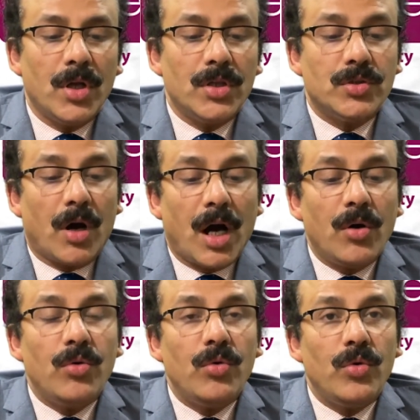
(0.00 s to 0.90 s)
So
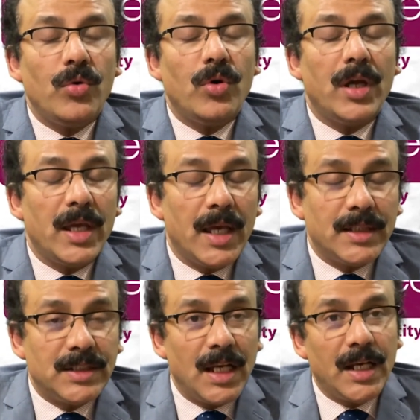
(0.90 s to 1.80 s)
how
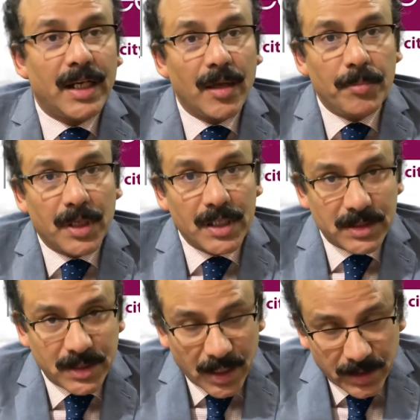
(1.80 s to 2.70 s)
HLA typing is
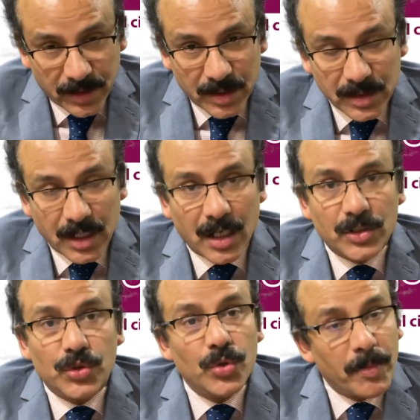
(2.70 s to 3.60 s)
done? There
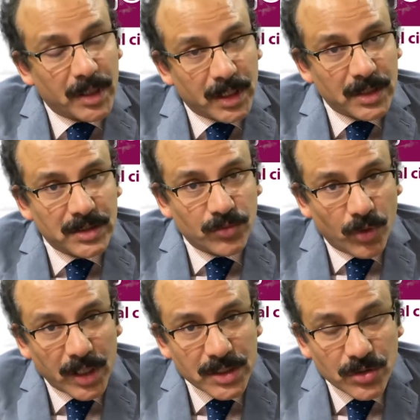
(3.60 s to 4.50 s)
are two methods.
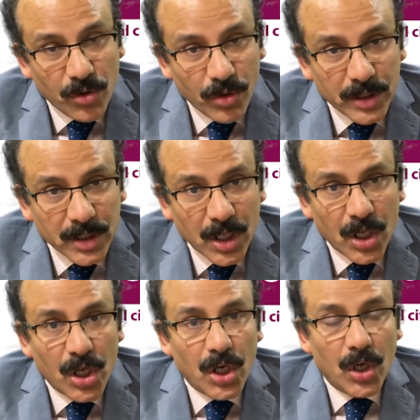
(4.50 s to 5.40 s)
One is called
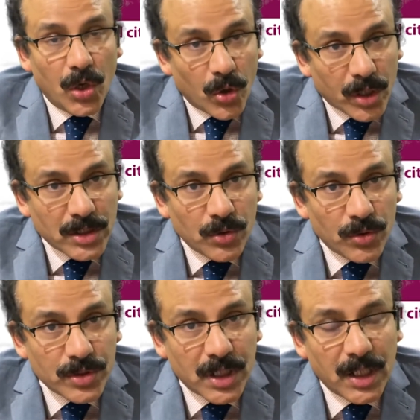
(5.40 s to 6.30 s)
low
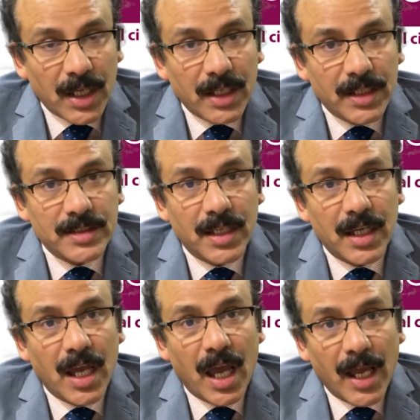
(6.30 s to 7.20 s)
resolution. It is a
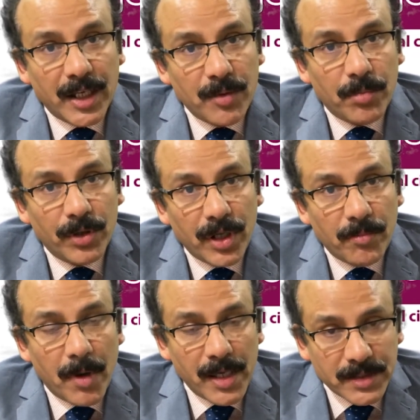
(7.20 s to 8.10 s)
antibody
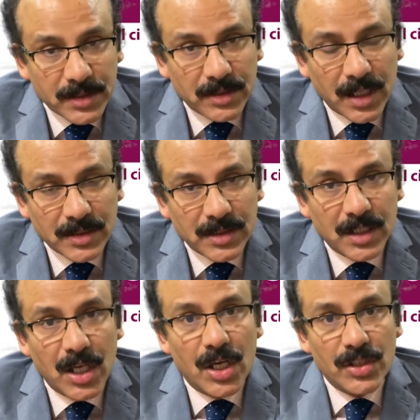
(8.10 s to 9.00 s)
based test,
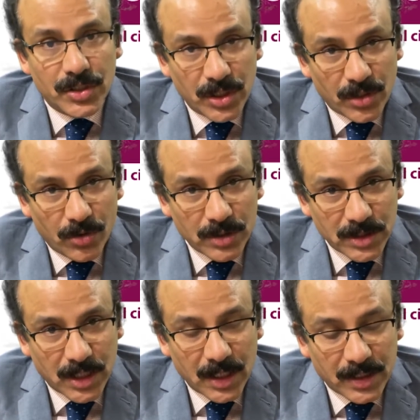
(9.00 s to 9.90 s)

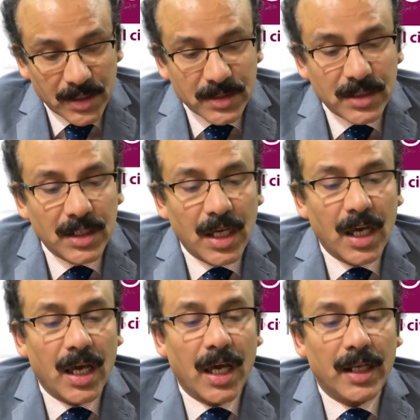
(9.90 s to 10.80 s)
serological test,
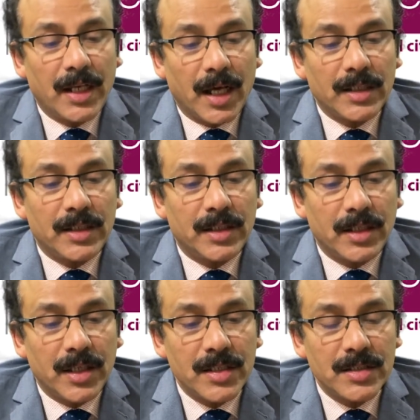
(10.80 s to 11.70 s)
and other thing
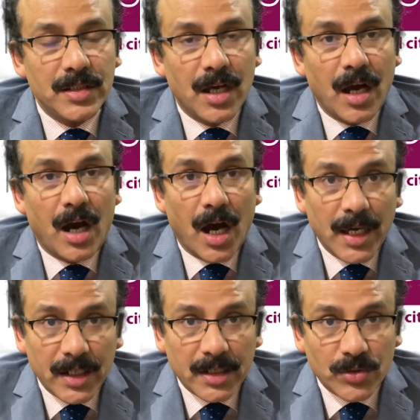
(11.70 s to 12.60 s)
is high
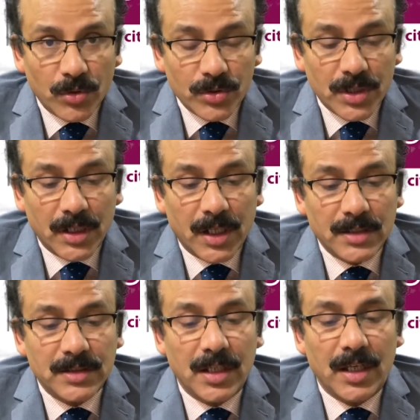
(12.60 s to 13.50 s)
resolution test.